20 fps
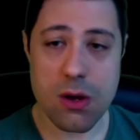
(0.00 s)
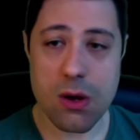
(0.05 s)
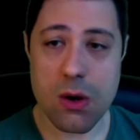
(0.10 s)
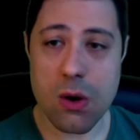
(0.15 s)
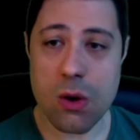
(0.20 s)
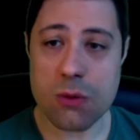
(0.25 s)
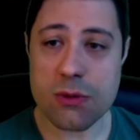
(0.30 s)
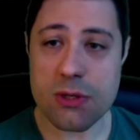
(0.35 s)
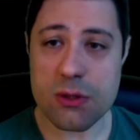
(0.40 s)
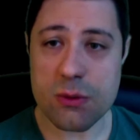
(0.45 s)

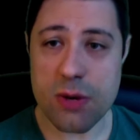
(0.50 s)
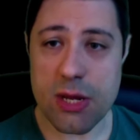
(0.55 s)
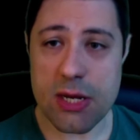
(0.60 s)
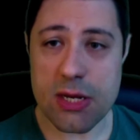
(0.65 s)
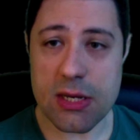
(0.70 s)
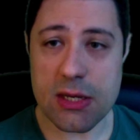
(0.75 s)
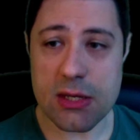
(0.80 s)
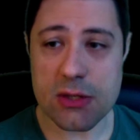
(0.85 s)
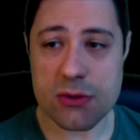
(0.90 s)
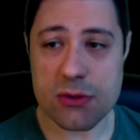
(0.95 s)
All the
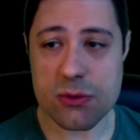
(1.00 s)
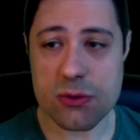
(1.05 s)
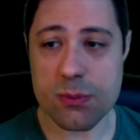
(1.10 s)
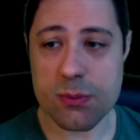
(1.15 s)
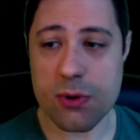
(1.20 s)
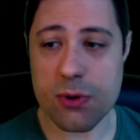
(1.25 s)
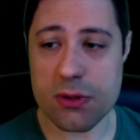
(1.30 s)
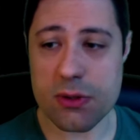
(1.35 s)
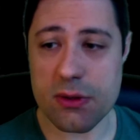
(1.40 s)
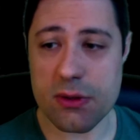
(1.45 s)
grading is
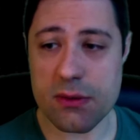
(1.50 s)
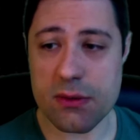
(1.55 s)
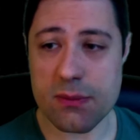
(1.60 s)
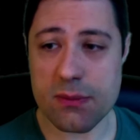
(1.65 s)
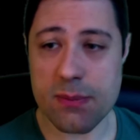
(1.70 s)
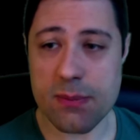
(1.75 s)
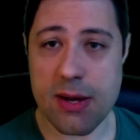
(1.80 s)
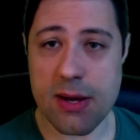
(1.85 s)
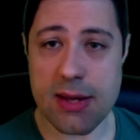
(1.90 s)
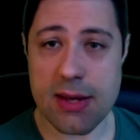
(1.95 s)
supported
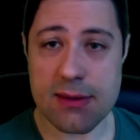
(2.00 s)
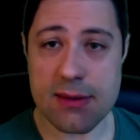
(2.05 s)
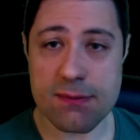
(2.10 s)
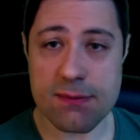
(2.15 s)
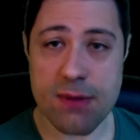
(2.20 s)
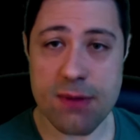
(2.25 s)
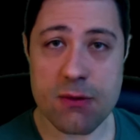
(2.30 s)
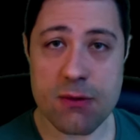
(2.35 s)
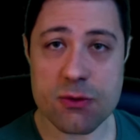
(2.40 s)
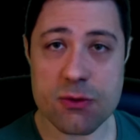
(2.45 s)
by the
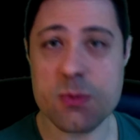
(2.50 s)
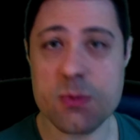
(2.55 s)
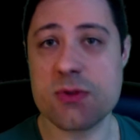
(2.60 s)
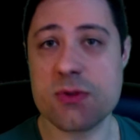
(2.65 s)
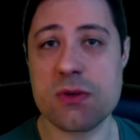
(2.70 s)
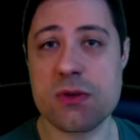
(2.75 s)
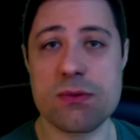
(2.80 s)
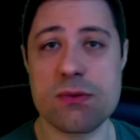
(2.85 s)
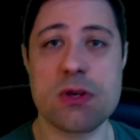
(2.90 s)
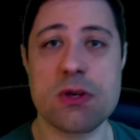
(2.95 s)
very
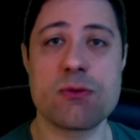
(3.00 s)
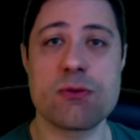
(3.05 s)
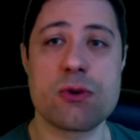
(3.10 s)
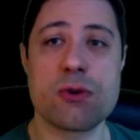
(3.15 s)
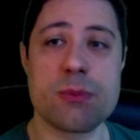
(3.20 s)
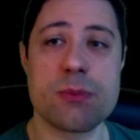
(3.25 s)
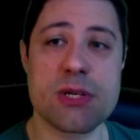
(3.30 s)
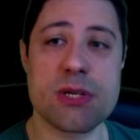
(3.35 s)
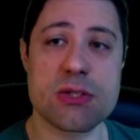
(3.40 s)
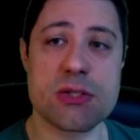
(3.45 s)
specific
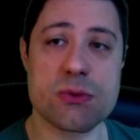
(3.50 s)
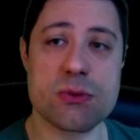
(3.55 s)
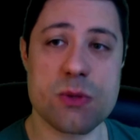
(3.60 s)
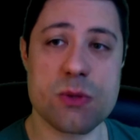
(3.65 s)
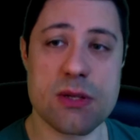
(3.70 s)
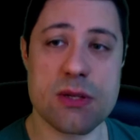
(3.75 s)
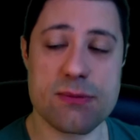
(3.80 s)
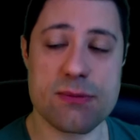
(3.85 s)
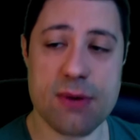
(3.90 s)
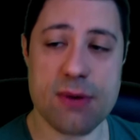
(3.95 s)
rubrics we
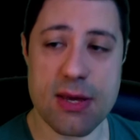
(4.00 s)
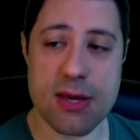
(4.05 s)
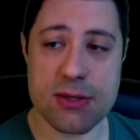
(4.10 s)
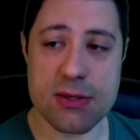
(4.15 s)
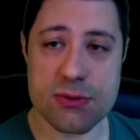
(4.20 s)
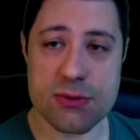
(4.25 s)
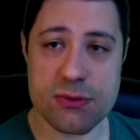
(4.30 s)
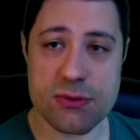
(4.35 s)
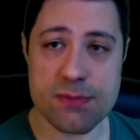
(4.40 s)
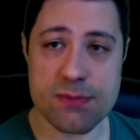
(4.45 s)

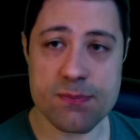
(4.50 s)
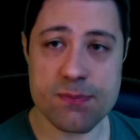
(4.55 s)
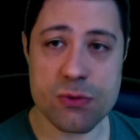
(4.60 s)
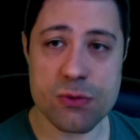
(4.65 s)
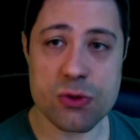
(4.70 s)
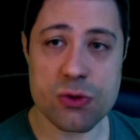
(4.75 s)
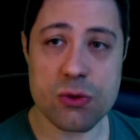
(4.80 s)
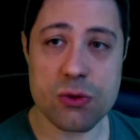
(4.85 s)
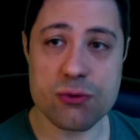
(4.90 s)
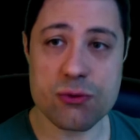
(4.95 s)
devised.
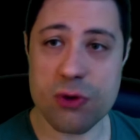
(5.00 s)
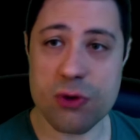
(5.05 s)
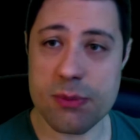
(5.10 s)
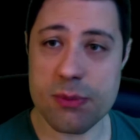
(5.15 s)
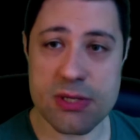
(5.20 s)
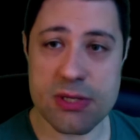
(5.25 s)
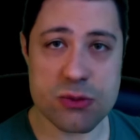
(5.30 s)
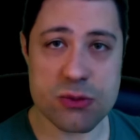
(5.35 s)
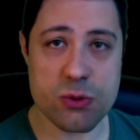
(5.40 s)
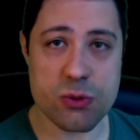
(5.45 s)
Those
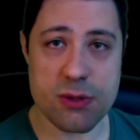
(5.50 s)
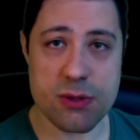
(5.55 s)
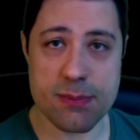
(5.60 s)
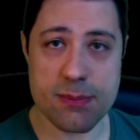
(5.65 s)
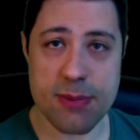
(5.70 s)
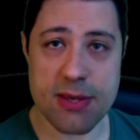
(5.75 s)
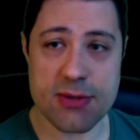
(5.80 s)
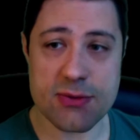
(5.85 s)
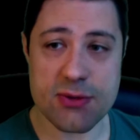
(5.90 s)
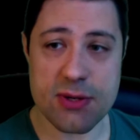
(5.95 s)
rubrics were
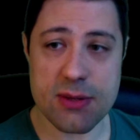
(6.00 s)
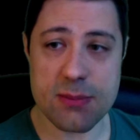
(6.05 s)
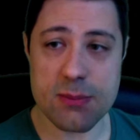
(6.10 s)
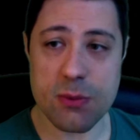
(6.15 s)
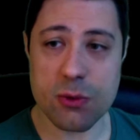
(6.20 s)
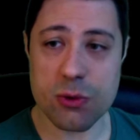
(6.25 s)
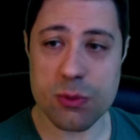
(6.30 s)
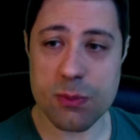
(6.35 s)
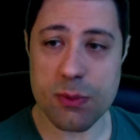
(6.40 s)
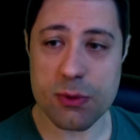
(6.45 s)
basically
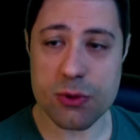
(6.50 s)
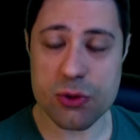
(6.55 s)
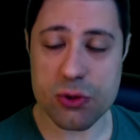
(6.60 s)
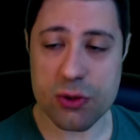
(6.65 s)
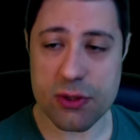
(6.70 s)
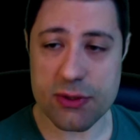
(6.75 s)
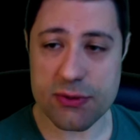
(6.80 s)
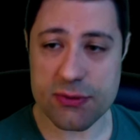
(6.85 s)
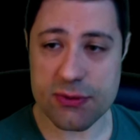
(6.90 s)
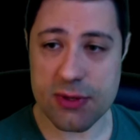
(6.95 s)
multiple
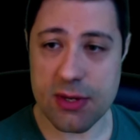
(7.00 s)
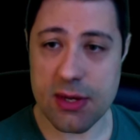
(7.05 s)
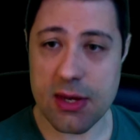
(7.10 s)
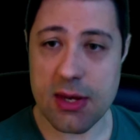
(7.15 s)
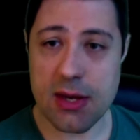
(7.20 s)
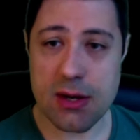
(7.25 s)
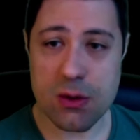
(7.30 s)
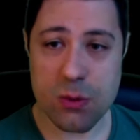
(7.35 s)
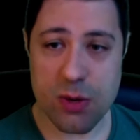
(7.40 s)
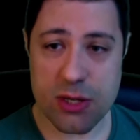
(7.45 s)
choice
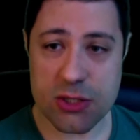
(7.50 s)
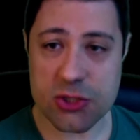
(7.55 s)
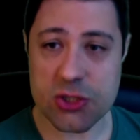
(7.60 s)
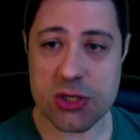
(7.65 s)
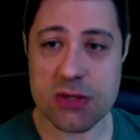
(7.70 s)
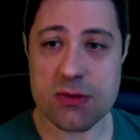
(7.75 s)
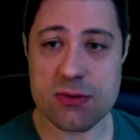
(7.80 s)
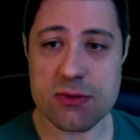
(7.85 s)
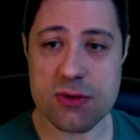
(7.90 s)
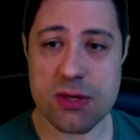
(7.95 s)

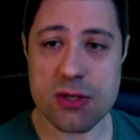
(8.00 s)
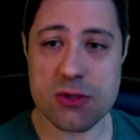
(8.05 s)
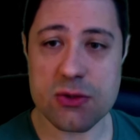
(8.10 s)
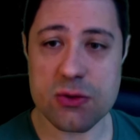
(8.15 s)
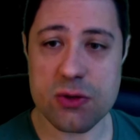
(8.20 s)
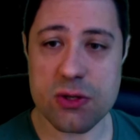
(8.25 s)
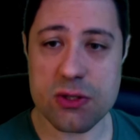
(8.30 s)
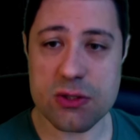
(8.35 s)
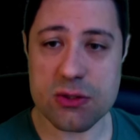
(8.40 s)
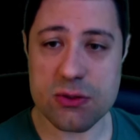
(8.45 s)
questions, and
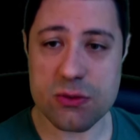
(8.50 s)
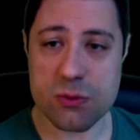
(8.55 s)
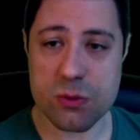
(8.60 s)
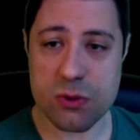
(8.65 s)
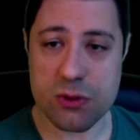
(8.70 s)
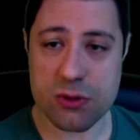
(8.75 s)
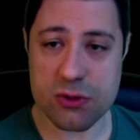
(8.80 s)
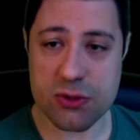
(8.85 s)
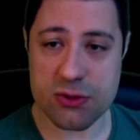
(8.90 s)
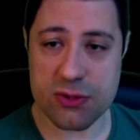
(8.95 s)
students
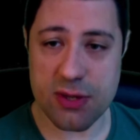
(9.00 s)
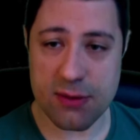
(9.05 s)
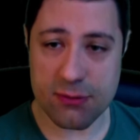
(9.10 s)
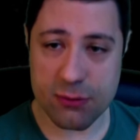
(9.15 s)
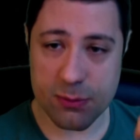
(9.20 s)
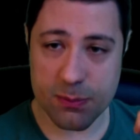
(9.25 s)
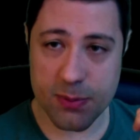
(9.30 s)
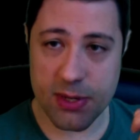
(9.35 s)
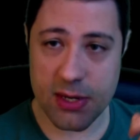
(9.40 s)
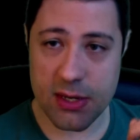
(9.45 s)
would just have
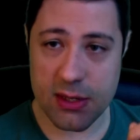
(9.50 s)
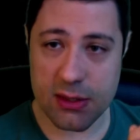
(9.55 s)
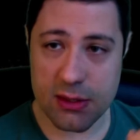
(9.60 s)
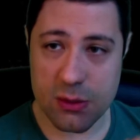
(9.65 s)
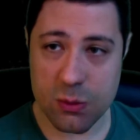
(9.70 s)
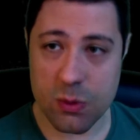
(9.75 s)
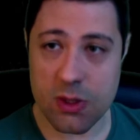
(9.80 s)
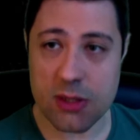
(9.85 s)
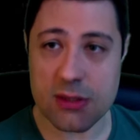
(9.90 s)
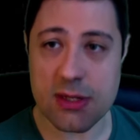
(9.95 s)
to pick
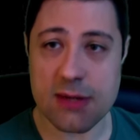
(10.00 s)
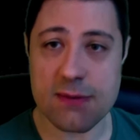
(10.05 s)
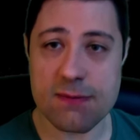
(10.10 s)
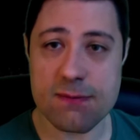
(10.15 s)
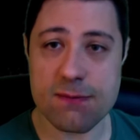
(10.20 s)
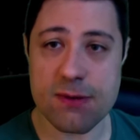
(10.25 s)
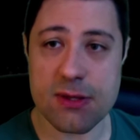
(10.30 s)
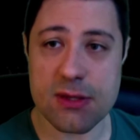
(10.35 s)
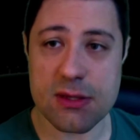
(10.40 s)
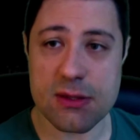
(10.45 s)
the one
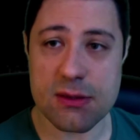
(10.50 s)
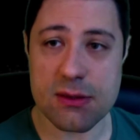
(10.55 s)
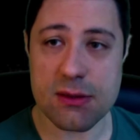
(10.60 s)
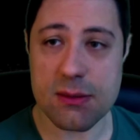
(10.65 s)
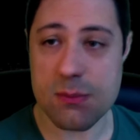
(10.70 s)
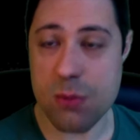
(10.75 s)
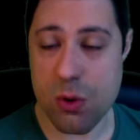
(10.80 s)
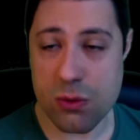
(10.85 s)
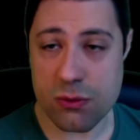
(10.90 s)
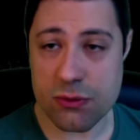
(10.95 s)
that fit the
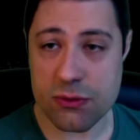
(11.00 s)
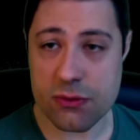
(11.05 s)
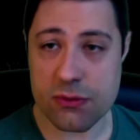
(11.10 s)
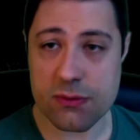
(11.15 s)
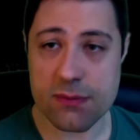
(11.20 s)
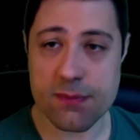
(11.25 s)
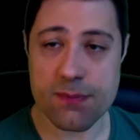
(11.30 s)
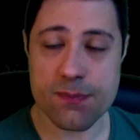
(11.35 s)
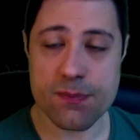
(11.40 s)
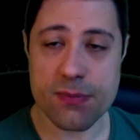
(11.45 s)

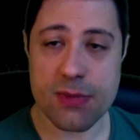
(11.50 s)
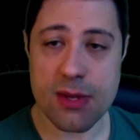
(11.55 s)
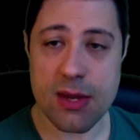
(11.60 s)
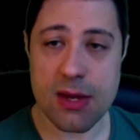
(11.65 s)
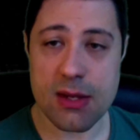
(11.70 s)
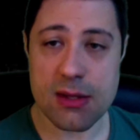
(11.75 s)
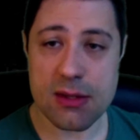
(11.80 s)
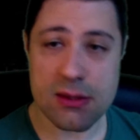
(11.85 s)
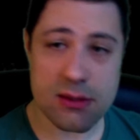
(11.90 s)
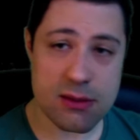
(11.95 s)
most.
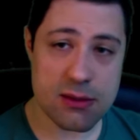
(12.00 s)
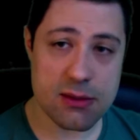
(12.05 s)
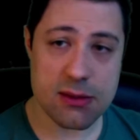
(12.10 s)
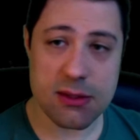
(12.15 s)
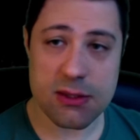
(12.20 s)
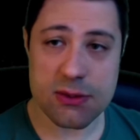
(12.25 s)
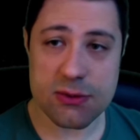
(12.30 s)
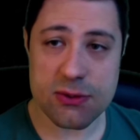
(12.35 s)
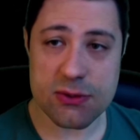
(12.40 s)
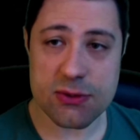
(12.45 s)
And
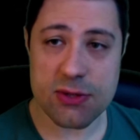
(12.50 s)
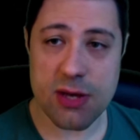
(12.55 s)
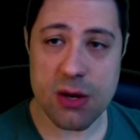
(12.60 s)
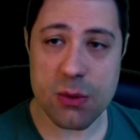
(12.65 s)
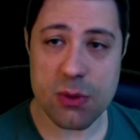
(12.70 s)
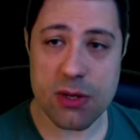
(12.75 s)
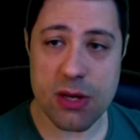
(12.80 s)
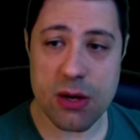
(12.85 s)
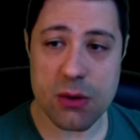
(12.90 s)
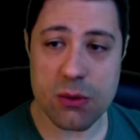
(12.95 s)
this is how
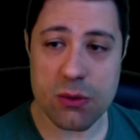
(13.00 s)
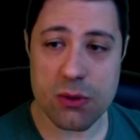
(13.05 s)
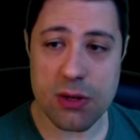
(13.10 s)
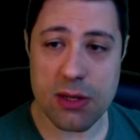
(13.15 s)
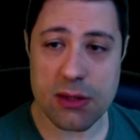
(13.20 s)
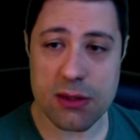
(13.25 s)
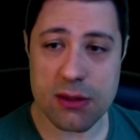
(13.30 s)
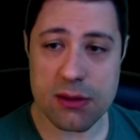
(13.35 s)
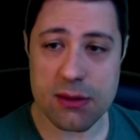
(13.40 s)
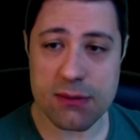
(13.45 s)
we
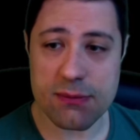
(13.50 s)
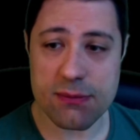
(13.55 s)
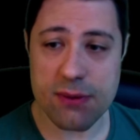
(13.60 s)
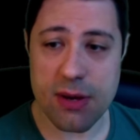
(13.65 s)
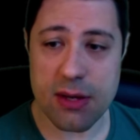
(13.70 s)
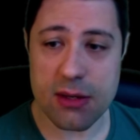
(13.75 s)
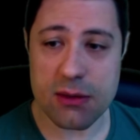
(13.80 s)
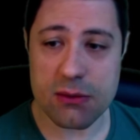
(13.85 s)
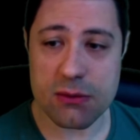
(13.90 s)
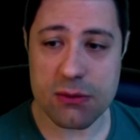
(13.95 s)
calculated the
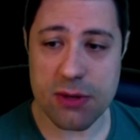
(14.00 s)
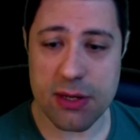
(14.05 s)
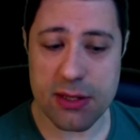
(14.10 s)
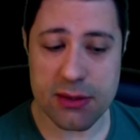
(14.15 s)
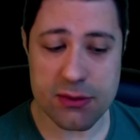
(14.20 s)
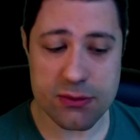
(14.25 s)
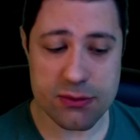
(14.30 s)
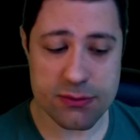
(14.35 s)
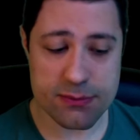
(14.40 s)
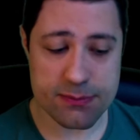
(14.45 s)
final
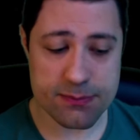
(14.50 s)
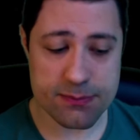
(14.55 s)
grades.